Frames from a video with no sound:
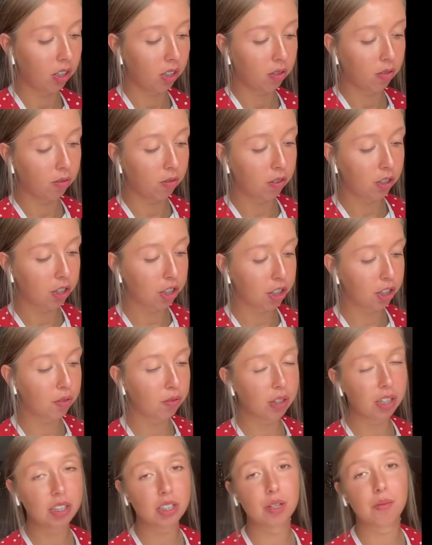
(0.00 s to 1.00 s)
Once you
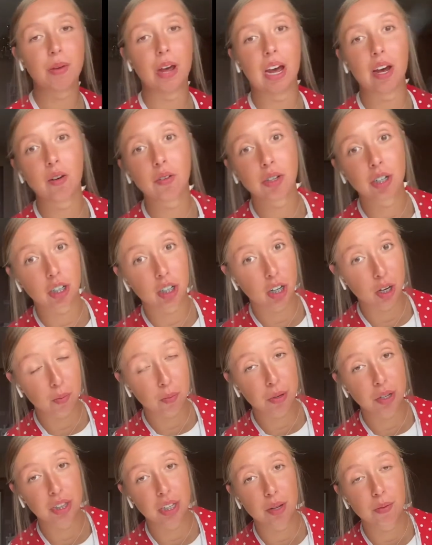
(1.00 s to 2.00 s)
rinse them out, you're gonna
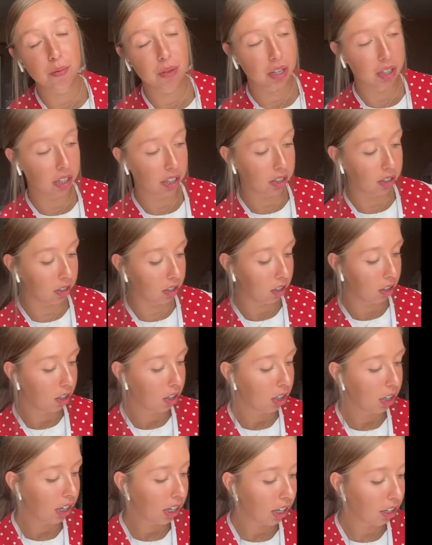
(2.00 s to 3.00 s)
put them
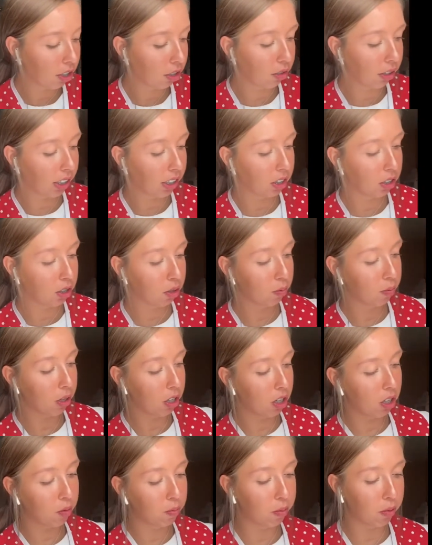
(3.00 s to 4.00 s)
into like a
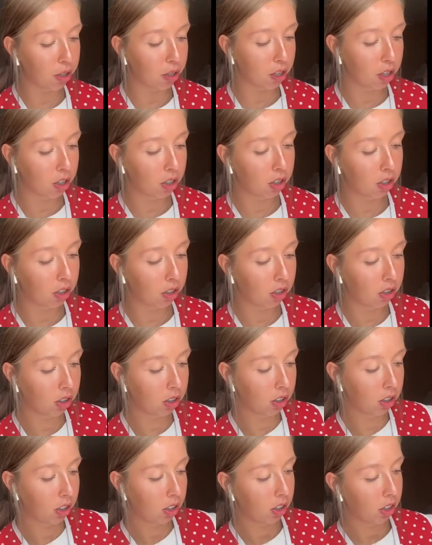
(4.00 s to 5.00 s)
small bowl,
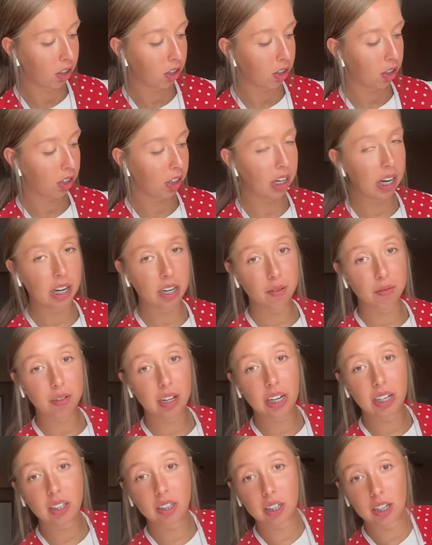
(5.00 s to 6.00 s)
kind of
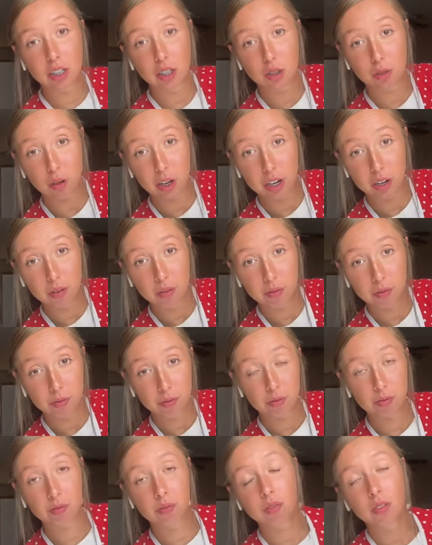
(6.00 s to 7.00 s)
like this one.
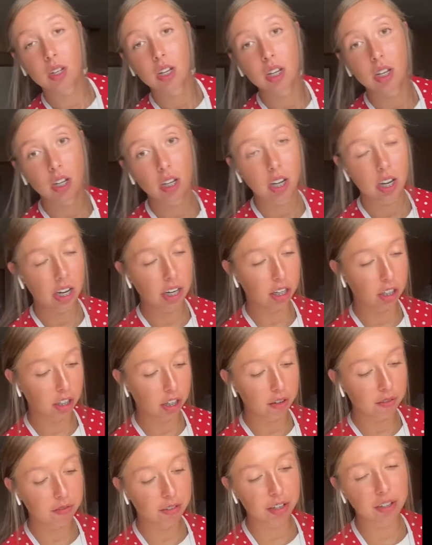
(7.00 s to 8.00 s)
And you're
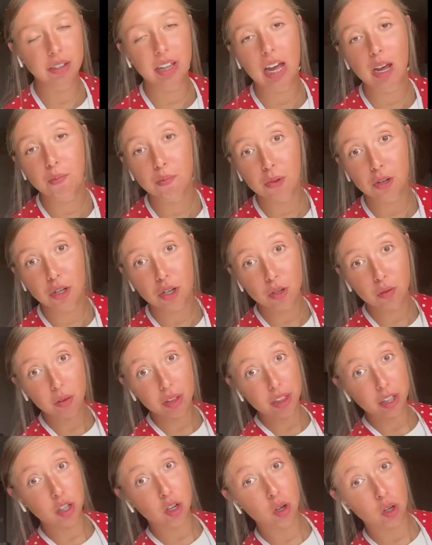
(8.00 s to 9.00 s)
gonna fill that bowl
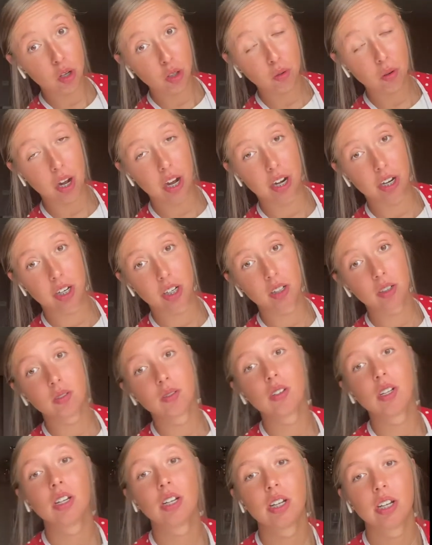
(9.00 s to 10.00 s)
with cold water.
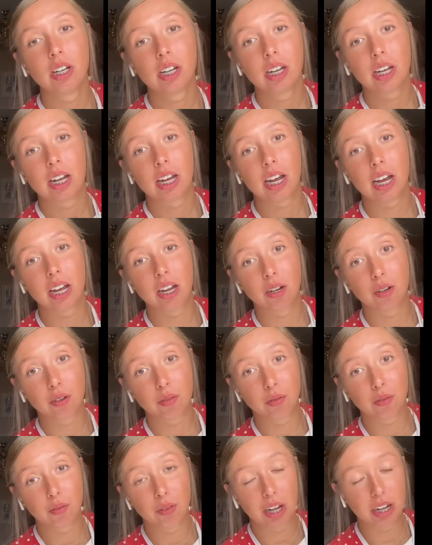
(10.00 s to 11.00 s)
And
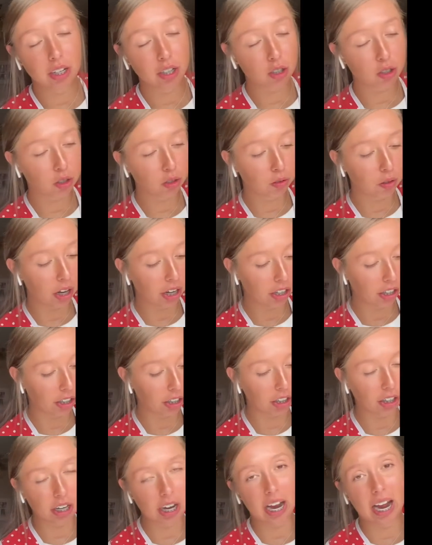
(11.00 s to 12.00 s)
in the cold water,
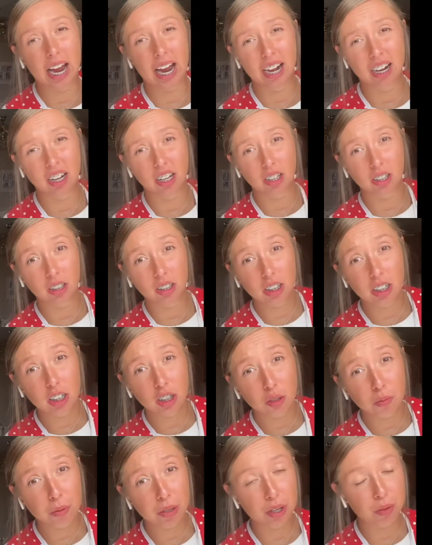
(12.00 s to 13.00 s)
you're gonna add a
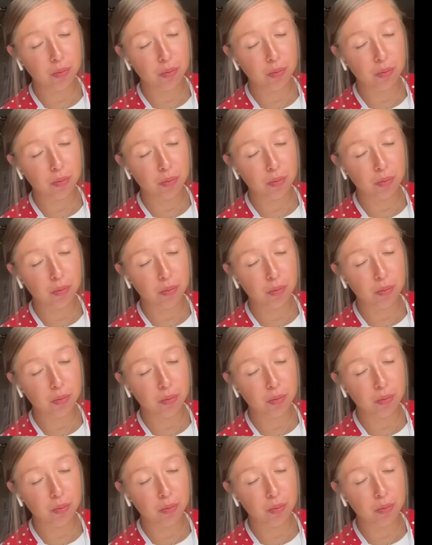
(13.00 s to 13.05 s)
little bit of